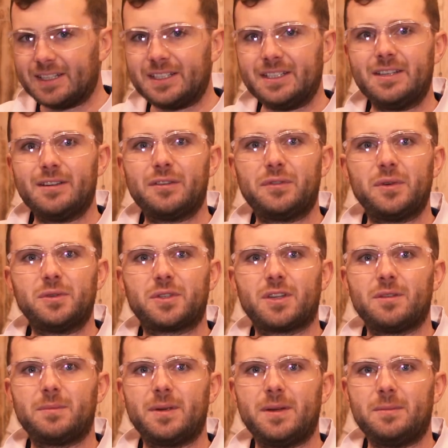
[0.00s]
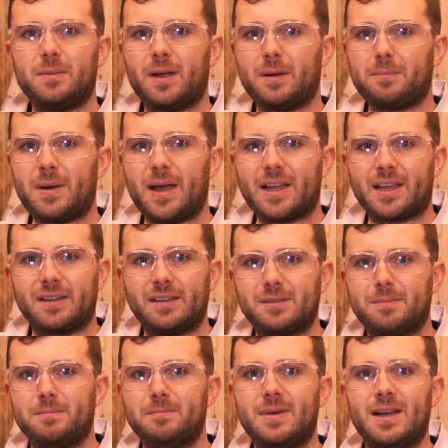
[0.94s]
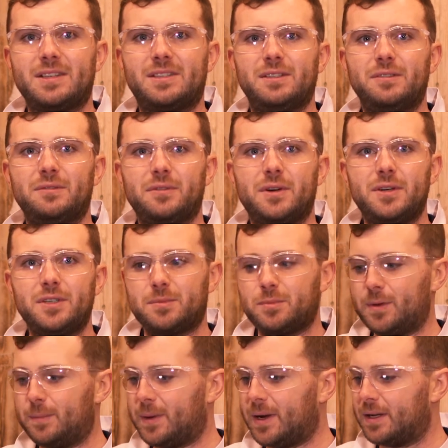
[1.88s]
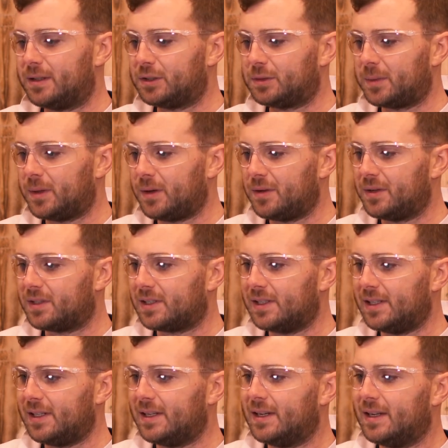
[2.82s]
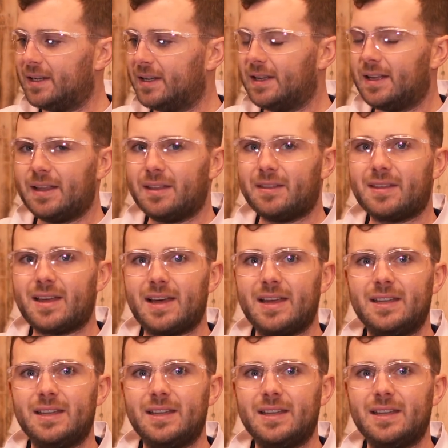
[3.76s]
didn't know if it was going to be like packing this massive rosemary punch, but honestly, that